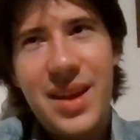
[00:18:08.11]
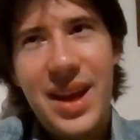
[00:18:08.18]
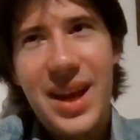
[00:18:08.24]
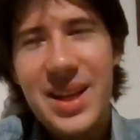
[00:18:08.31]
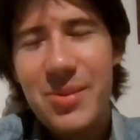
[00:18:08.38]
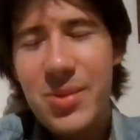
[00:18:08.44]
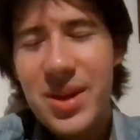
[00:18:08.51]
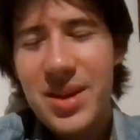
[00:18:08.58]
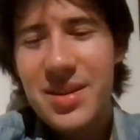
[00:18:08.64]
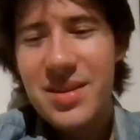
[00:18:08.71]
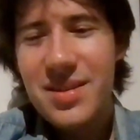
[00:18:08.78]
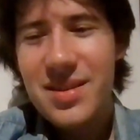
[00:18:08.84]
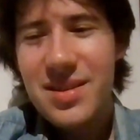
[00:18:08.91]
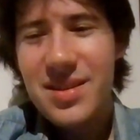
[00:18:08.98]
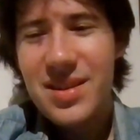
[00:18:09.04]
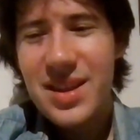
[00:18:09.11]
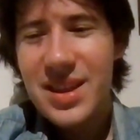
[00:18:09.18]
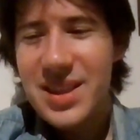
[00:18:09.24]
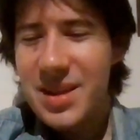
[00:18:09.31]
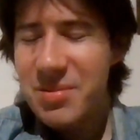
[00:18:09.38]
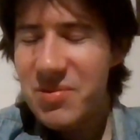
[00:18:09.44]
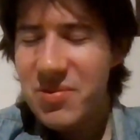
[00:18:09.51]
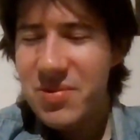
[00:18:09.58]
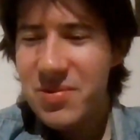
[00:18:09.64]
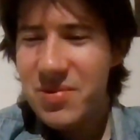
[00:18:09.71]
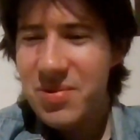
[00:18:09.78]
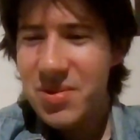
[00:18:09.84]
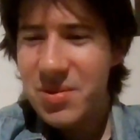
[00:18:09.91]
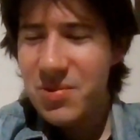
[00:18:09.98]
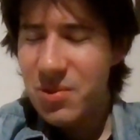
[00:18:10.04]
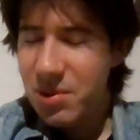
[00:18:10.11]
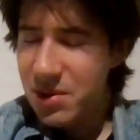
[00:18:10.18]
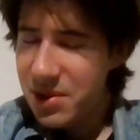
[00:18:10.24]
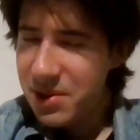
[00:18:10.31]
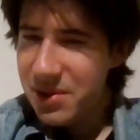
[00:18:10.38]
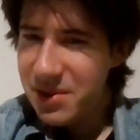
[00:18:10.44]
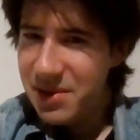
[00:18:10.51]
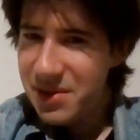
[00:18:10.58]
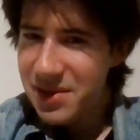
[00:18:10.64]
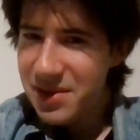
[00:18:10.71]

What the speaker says: anyone except from Walter.